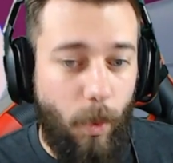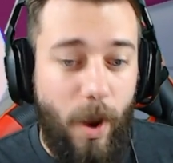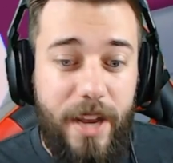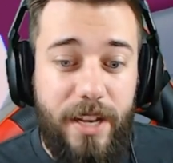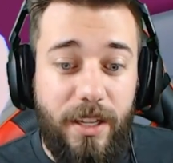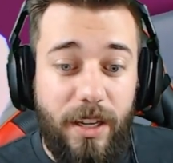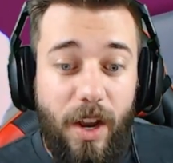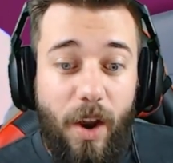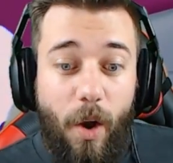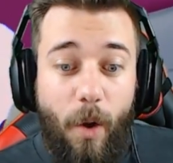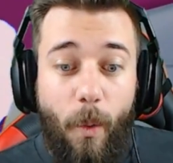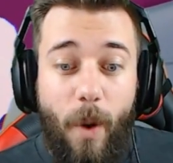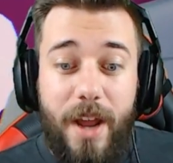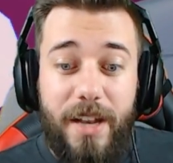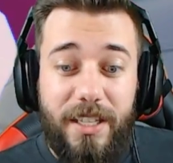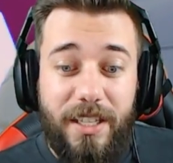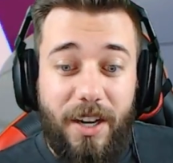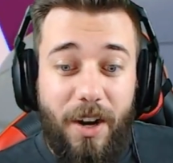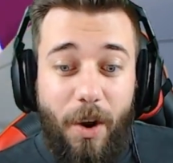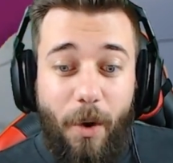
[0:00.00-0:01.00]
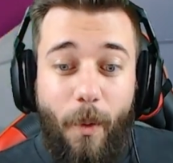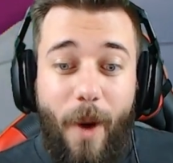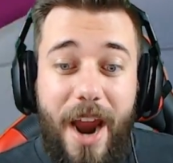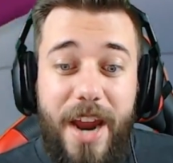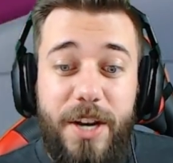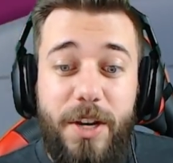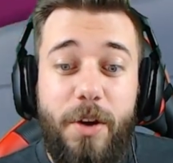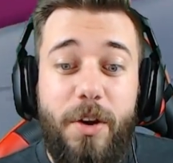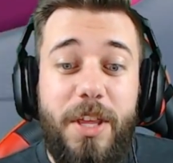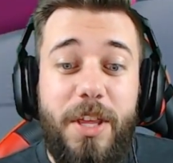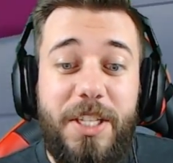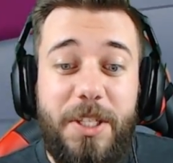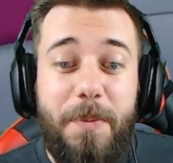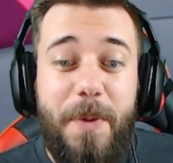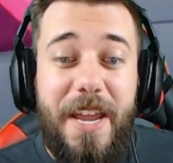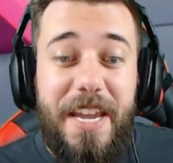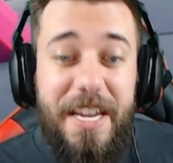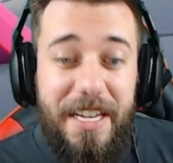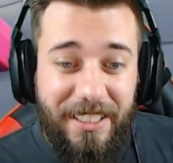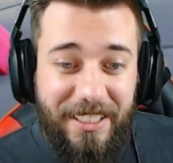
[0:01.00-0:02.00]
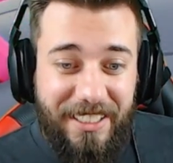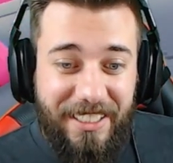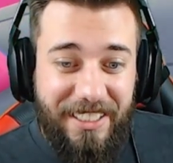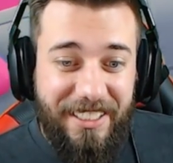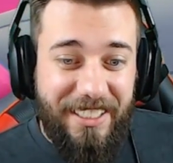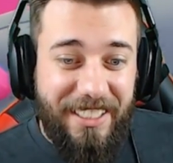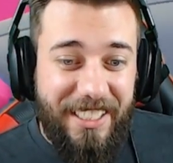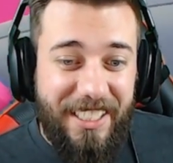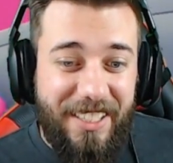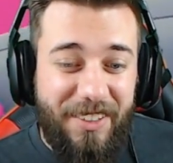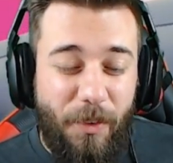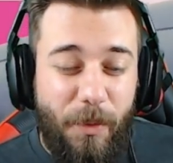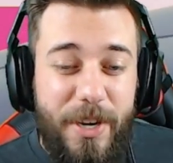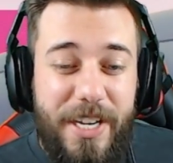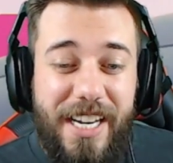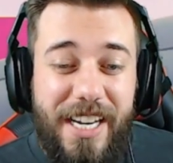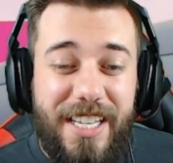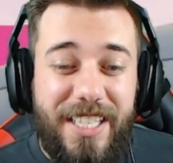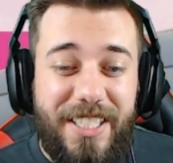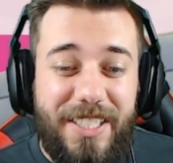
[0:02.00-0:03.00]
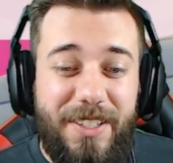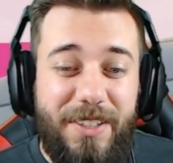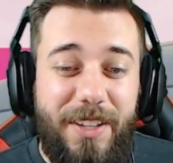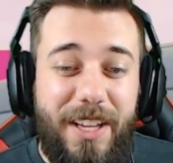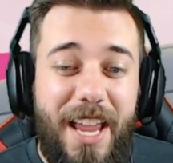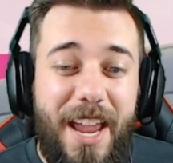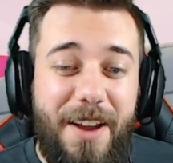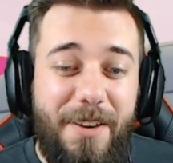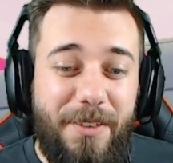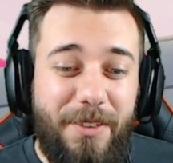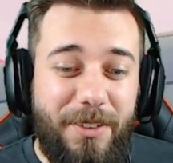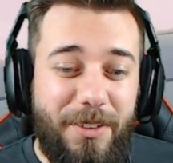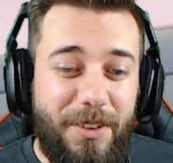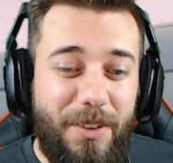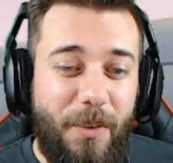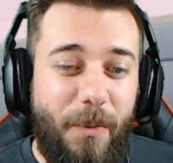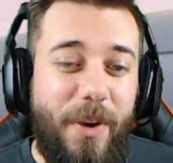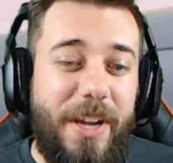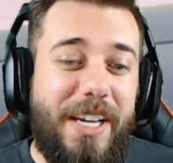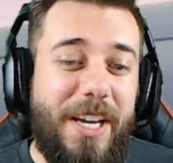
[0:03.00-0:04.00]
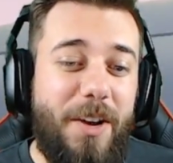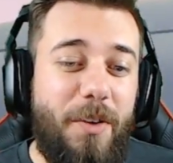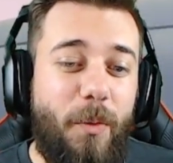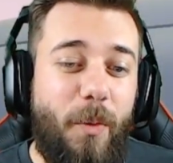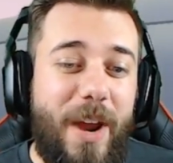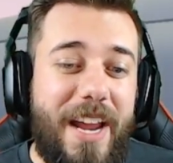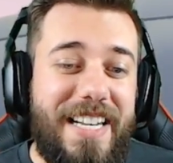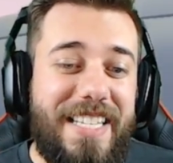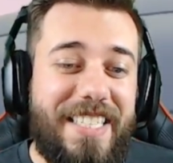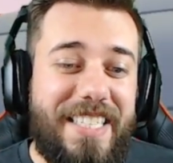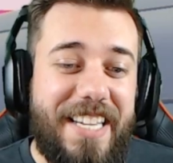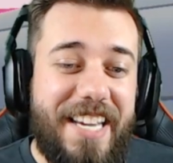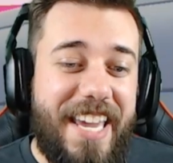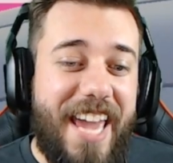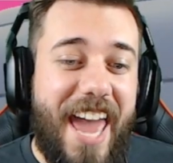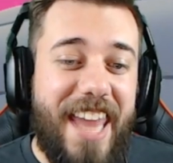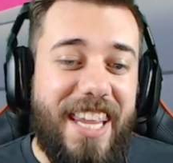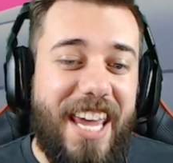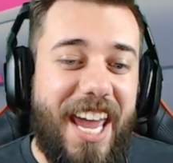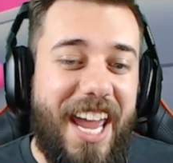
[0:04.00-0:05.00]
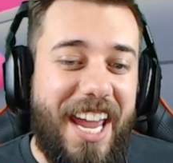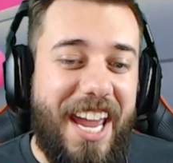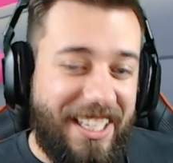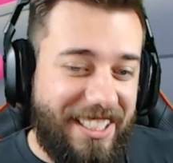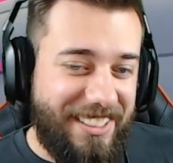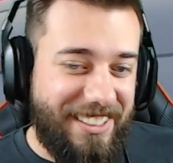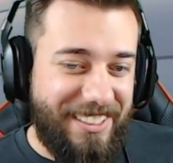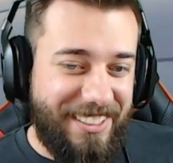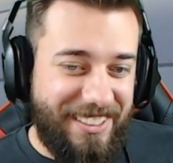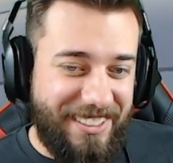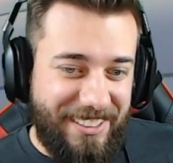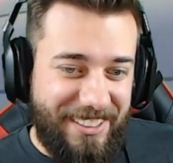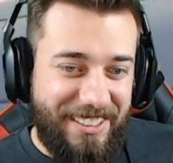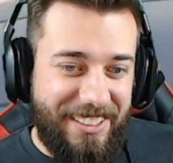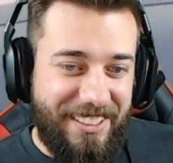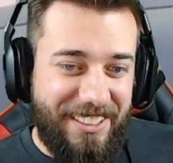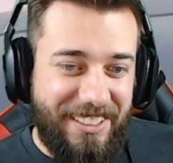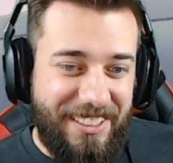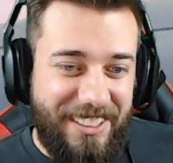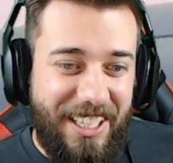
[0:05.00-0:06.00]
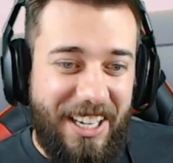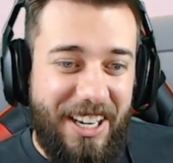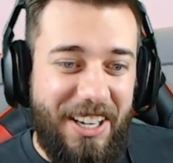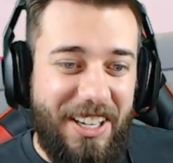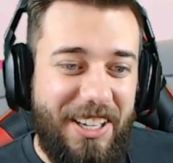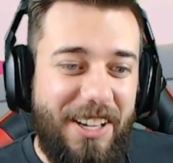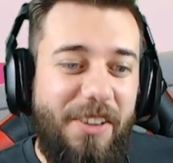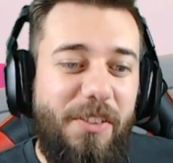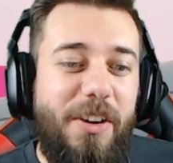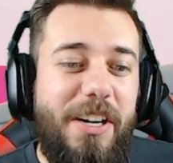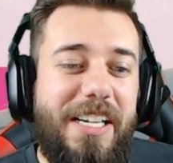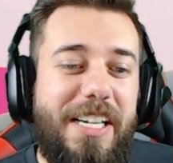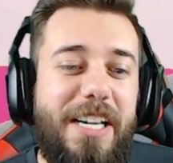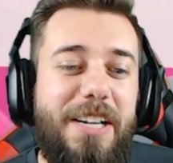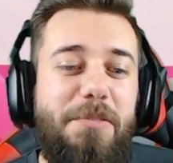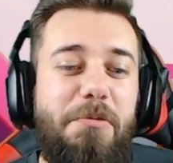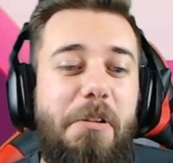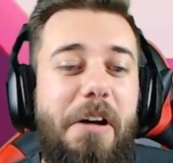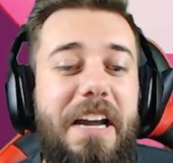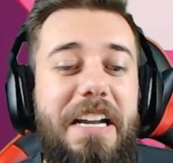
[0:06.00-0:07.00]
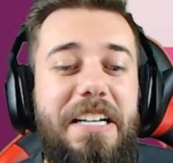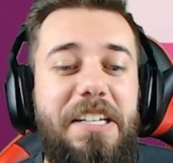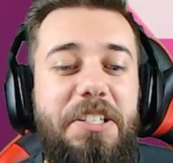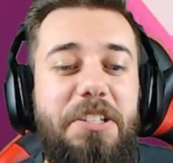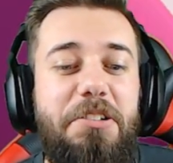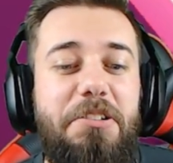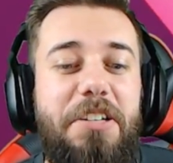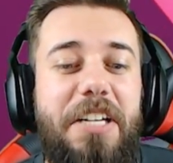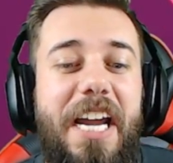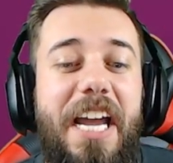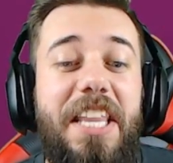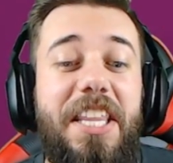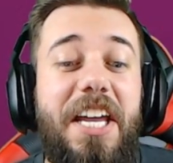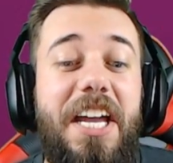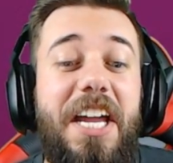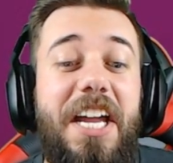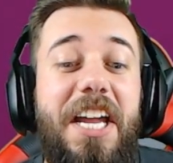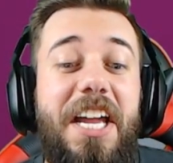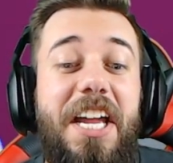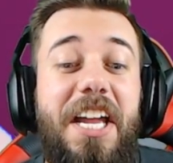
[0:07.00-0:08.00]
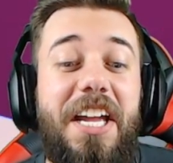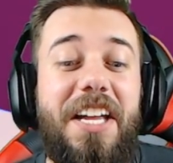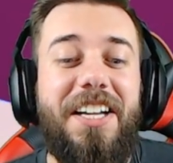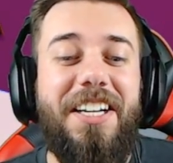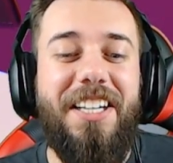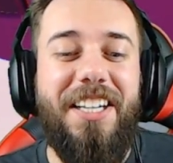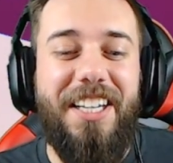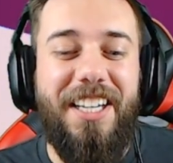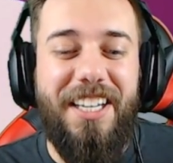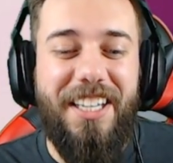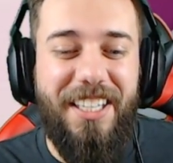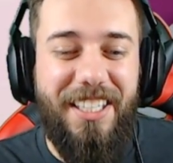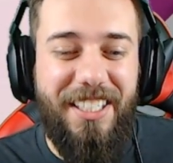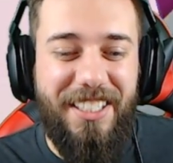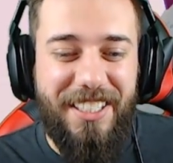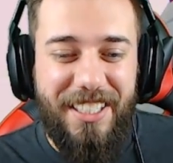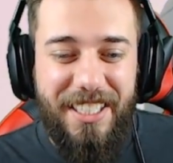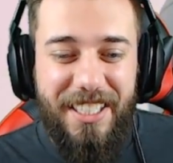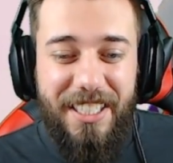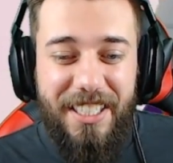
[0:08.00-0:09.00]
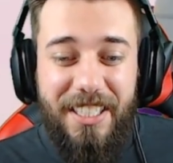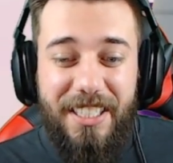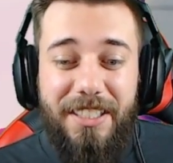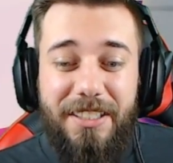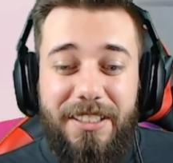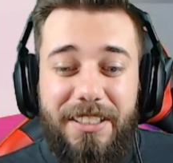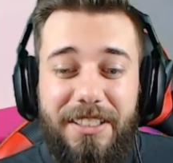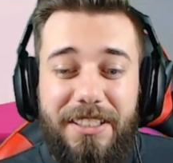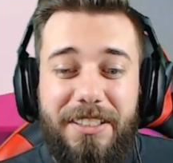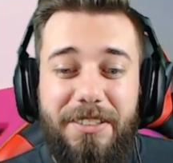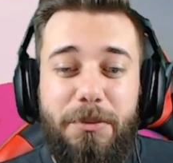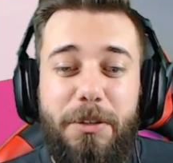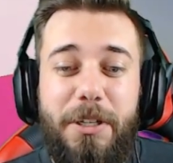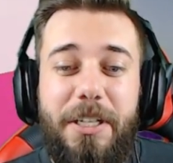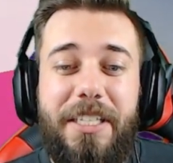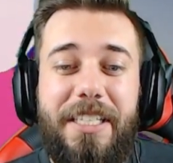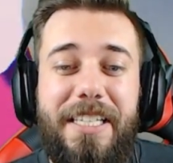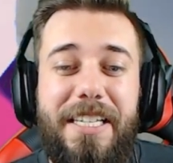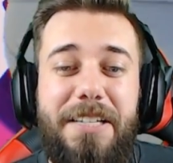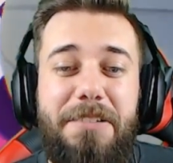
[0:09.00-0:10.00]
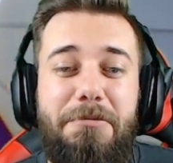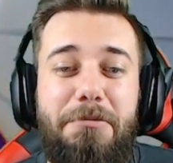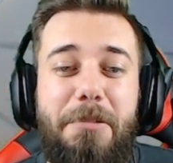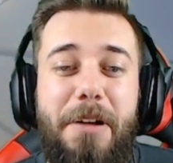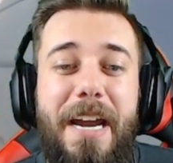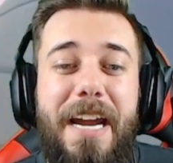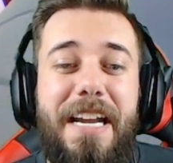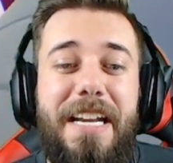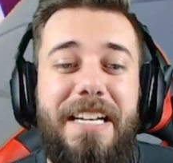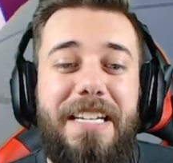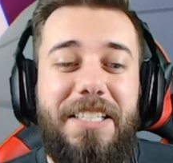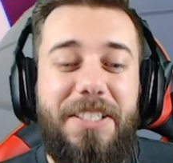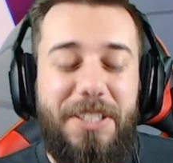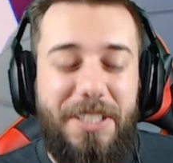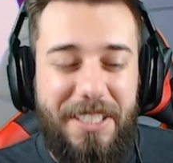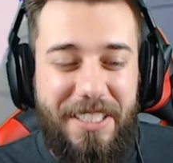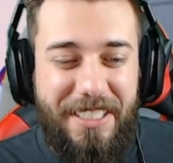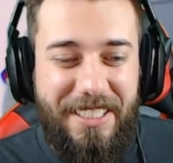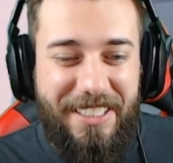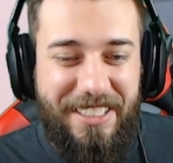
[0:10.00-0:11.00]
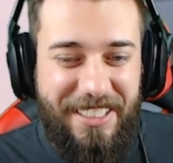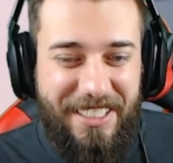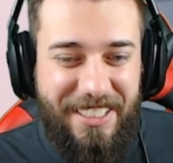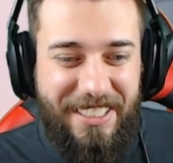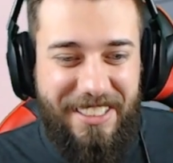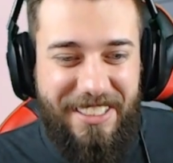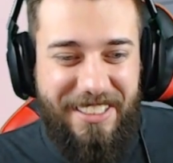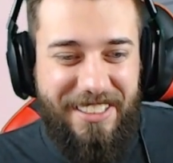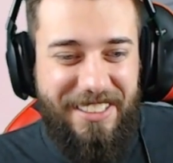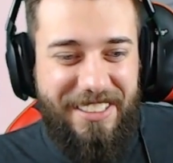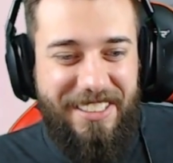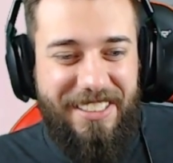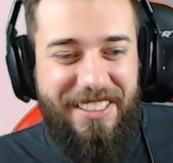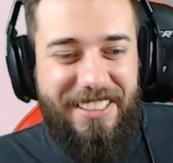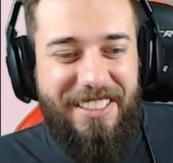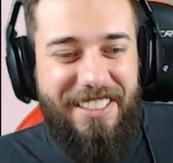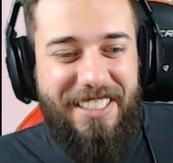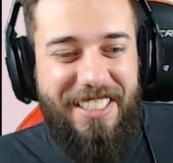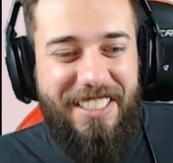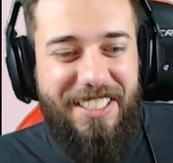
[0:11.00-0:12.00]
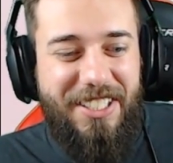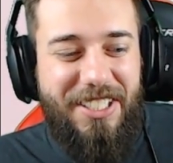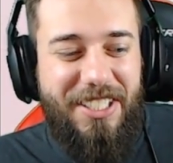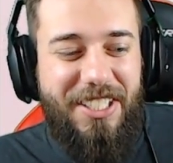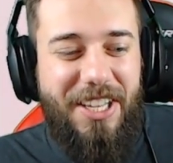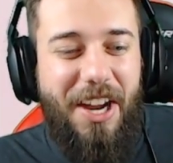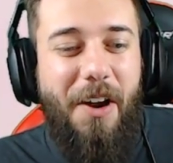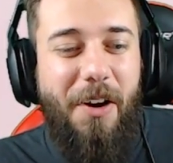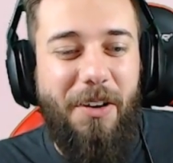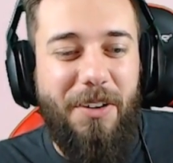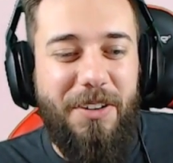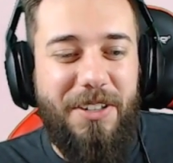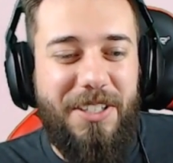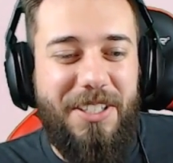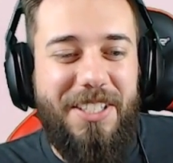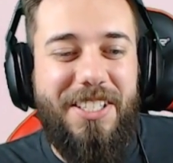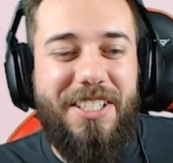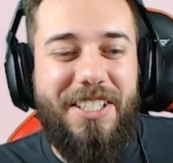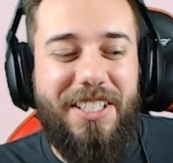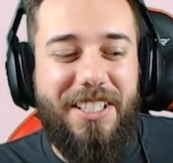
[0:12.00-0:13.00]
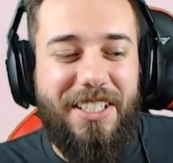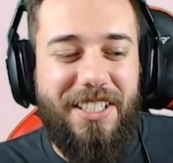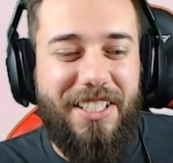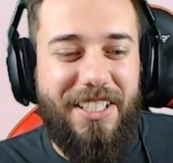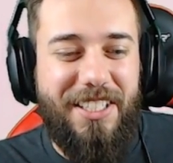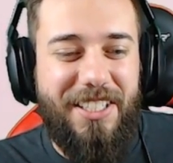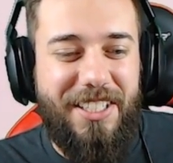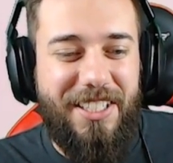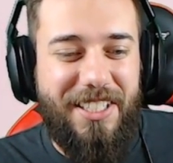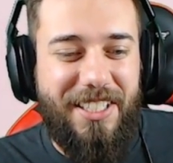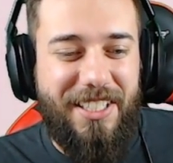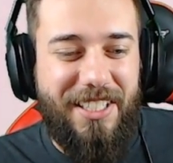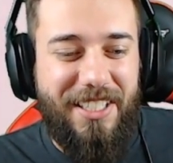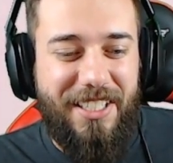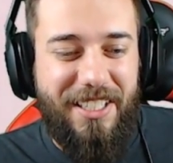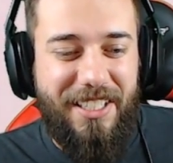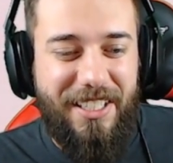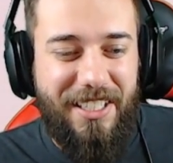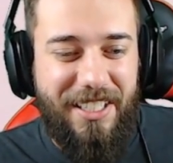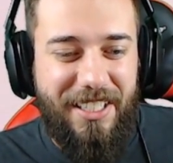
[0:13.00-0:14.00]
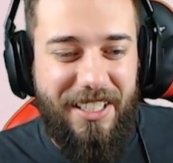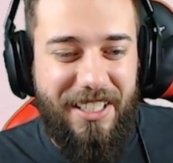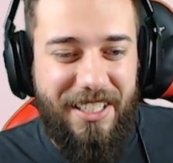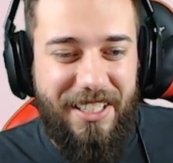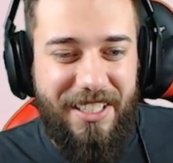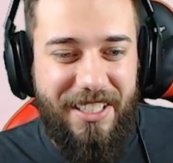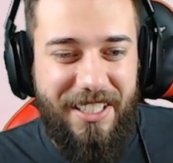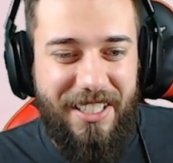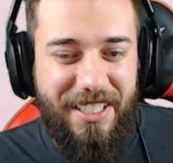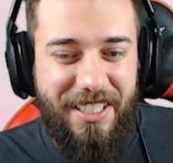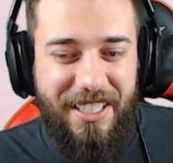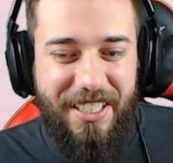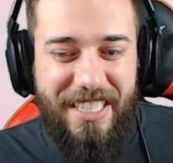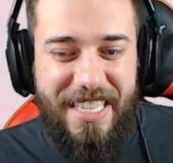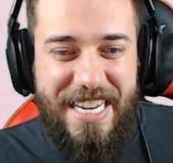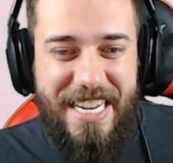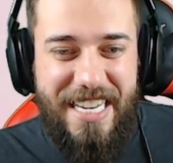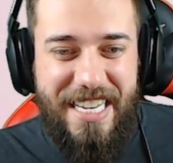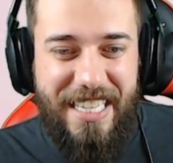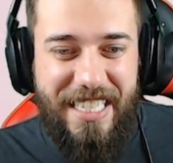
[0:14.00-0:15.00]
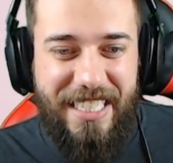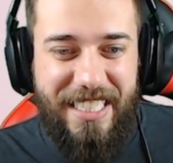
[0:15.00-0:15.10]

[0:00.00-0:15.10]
it for man? What? Why are you doing this to me? We can. Cause you're useless. We can win together. No, we can't. We can win together. We cannot. Cannot. We can win. We cannot win together. Hey, Danny. Hey, Danny. Nice suit. Did it make it for men?